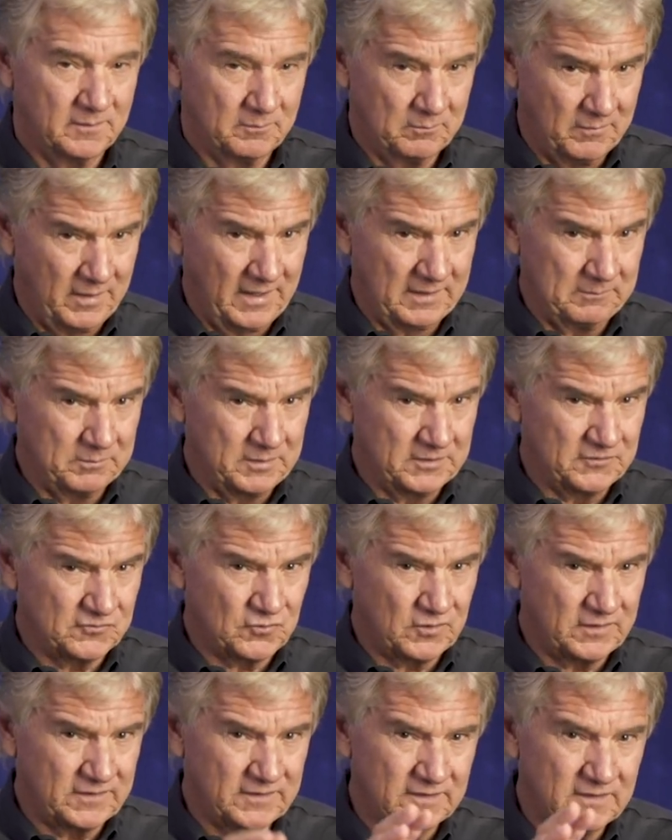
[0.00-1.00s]
might be
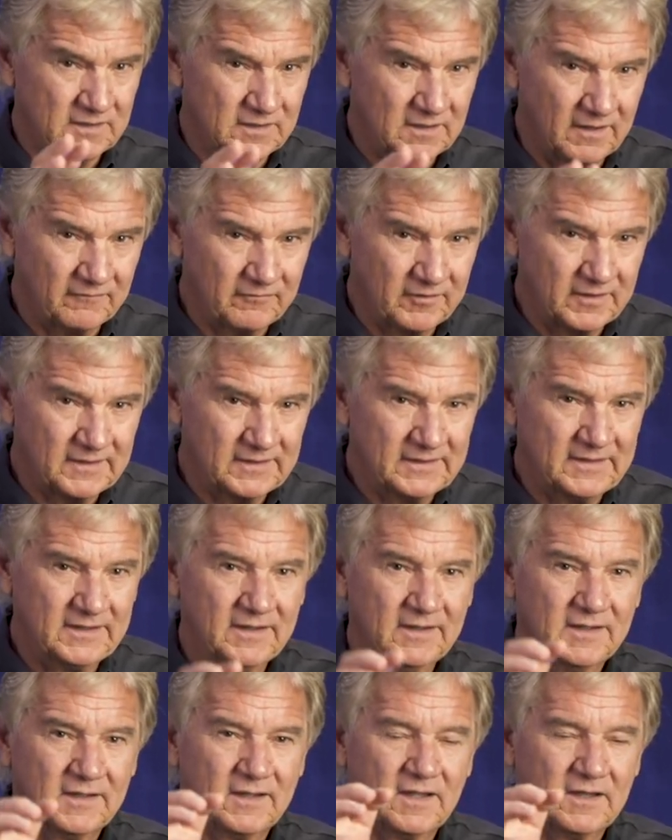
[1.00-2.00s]
treated lovingly
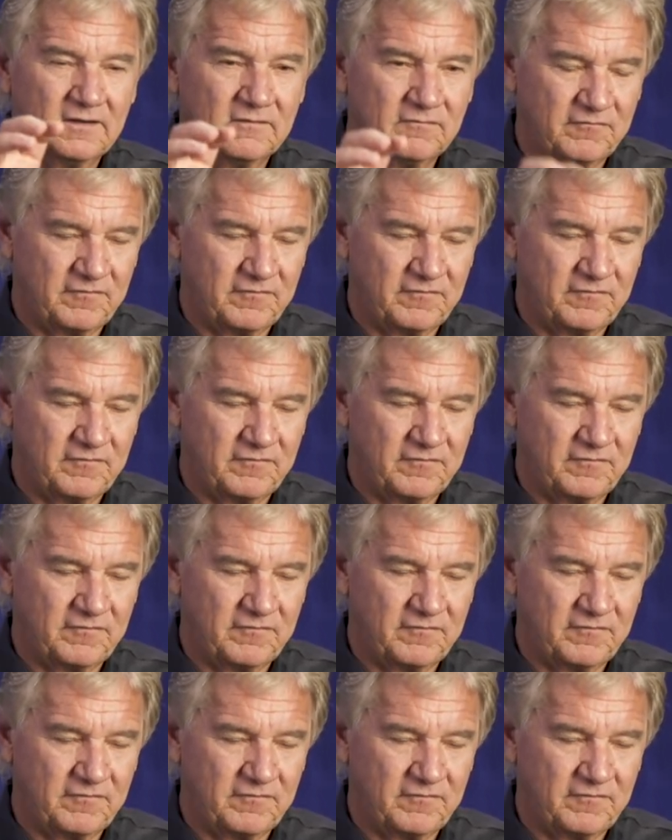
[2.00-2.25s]
and